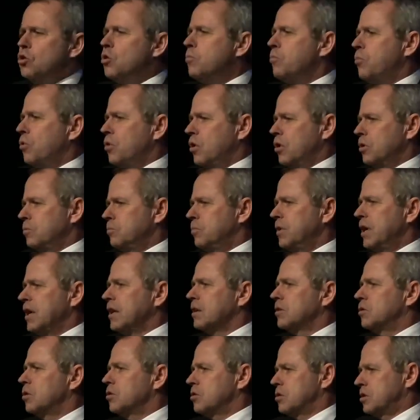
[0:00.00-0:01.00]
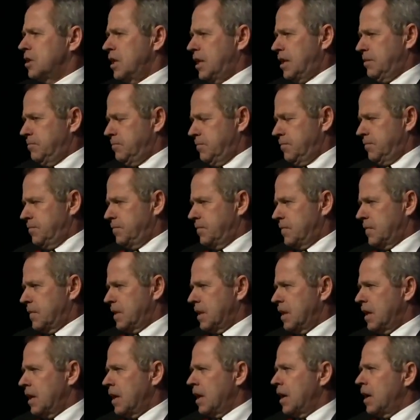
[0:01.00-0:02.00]
point being the same.
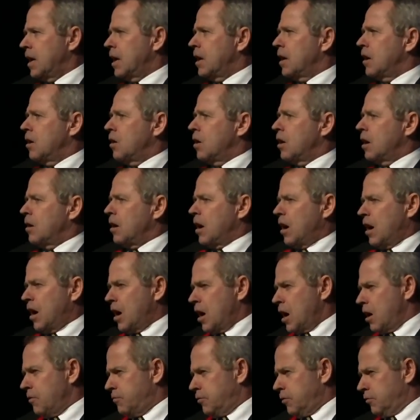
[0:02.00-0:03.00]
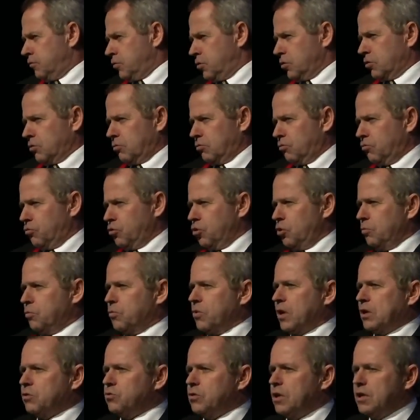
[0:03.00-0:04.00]
Half of the group
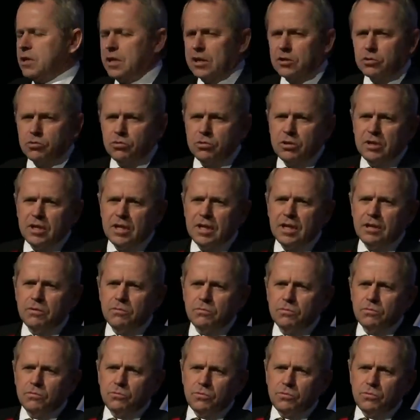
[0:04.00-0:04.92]
graduating today,